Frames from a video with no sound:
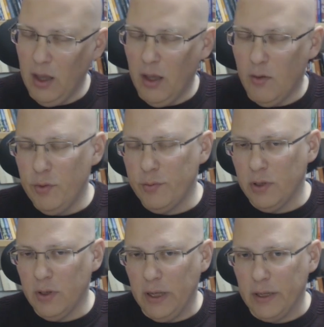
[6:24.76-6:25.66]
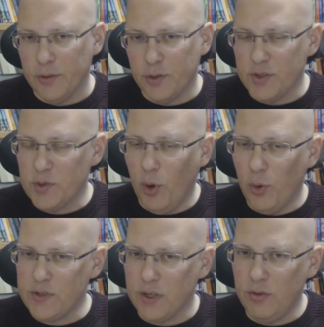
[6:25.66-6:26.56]
We will
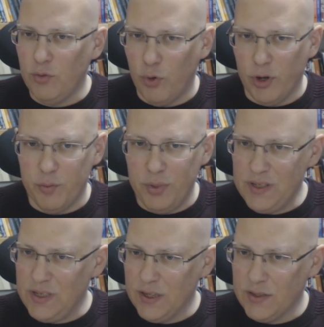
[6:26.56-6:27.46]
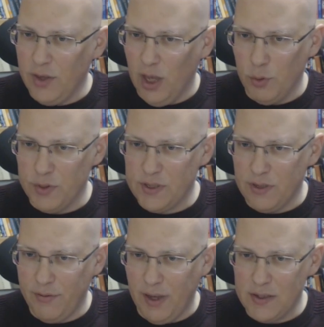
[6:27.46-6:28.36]
transpose into 1 b6 the Owens
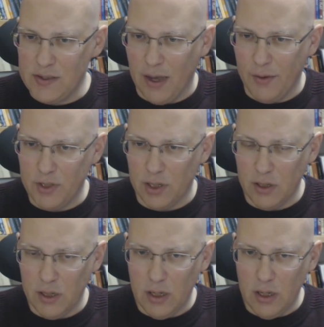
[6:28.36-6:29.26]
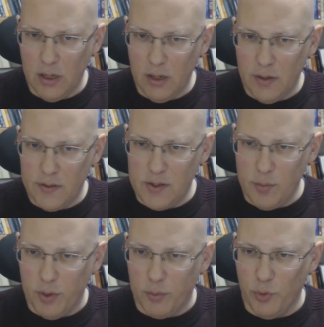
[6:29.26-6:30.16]
defense after
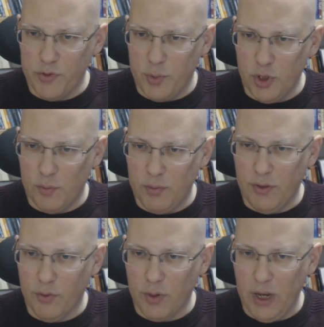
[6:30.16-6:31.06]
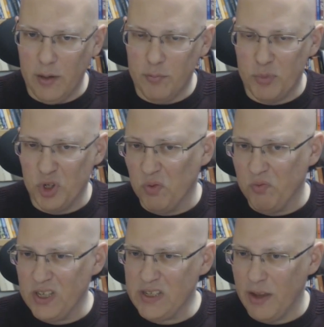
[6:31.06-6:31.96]
simple moves bishop d3, bishop
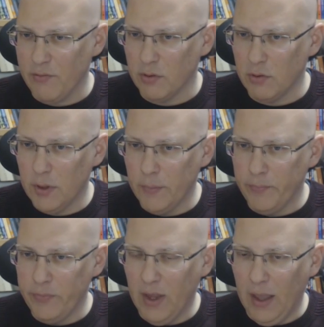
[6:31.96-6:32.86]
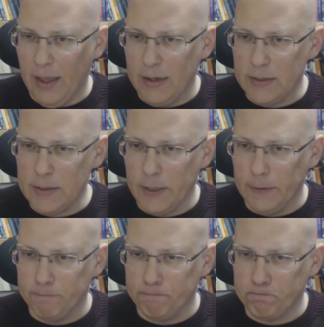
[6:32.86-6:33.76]
b7, and
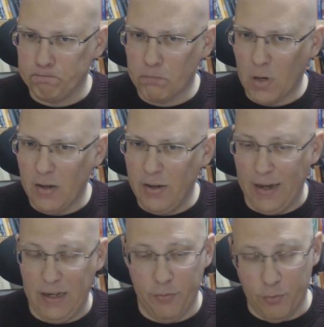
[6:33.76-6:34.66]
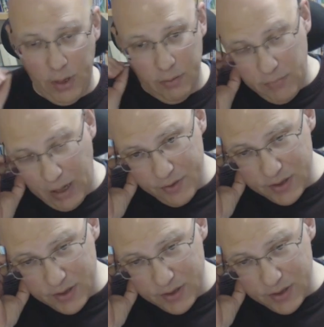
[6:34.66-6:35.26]
knight f3. Yeah, this